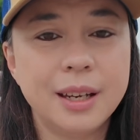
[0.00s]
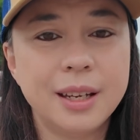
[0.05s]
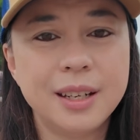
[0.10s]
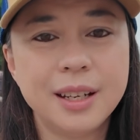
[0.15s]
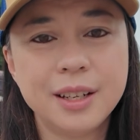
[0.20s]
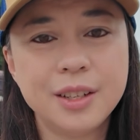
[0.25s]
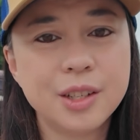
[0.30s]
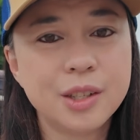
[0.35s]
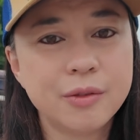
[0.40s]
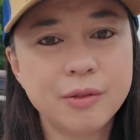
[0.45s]

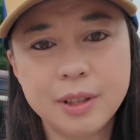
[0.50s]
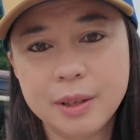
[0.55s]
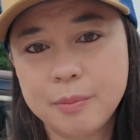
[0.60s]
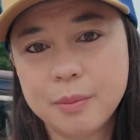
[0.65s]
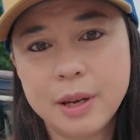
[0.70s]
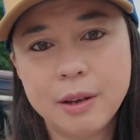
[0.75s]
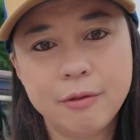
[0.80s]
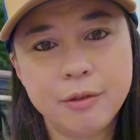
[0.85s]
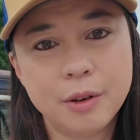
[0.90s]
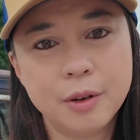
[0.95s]
and I just
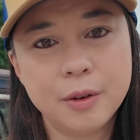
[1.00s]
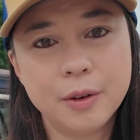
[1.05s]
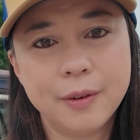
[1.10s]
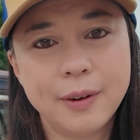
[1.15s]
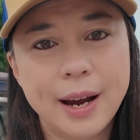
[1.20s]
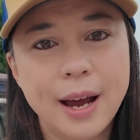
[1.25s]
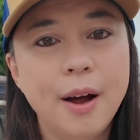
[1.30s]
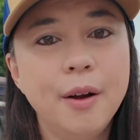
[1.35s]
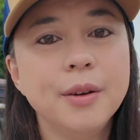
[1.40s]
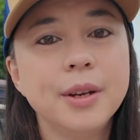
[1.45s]
flipped my phone
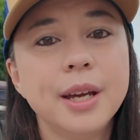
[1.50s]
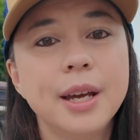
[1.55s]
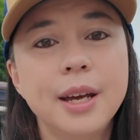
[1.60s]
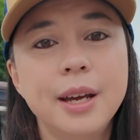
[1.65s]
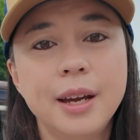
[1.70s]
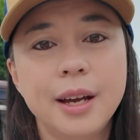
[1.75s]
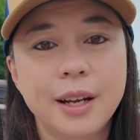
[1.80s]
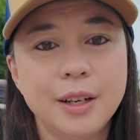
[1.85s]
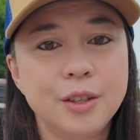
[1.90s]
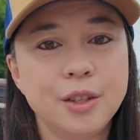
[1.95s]
around
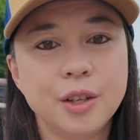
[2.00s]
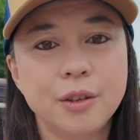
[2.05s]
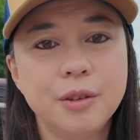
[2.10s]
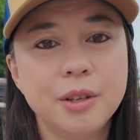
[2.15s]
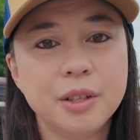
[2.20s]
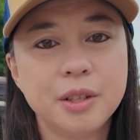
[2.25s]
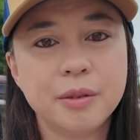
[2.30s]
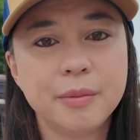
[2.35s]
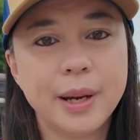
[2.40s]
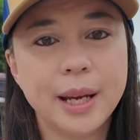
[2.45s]
and
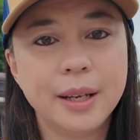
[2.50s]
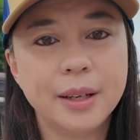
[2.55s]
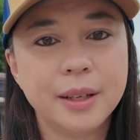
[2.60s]
showed it to my